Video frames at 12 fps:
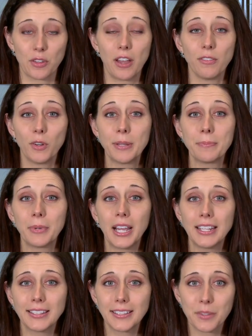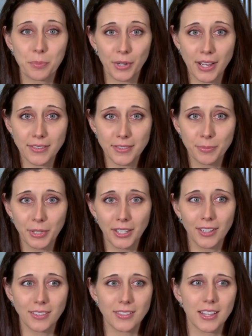Avoid binding the breasts
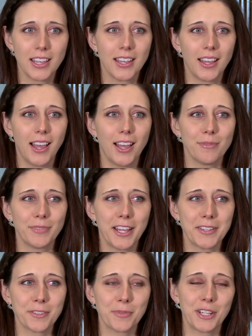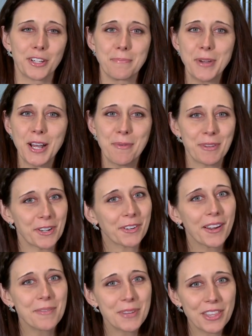because um, that's what your mom or your
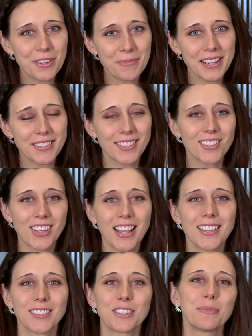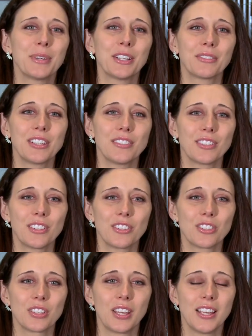grandmother may suggest, but
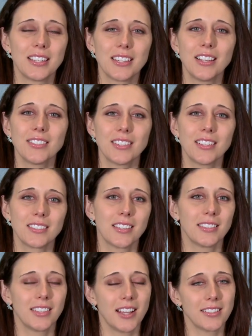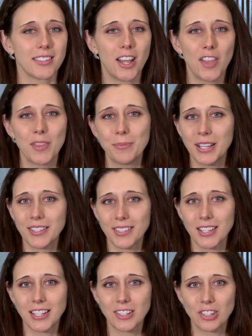research tells us that that's not the
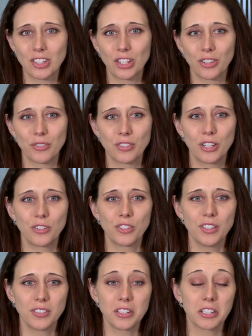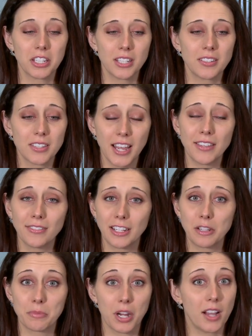best thing to do. So just a good
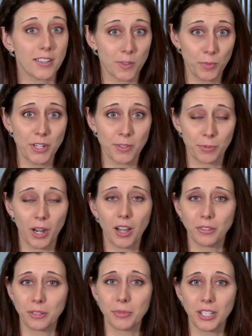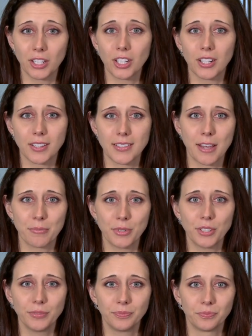tight-fitting bra, sports bra, would be a good
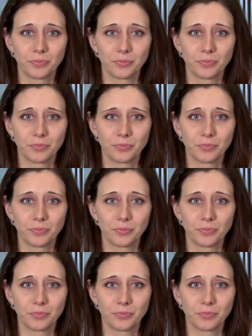example.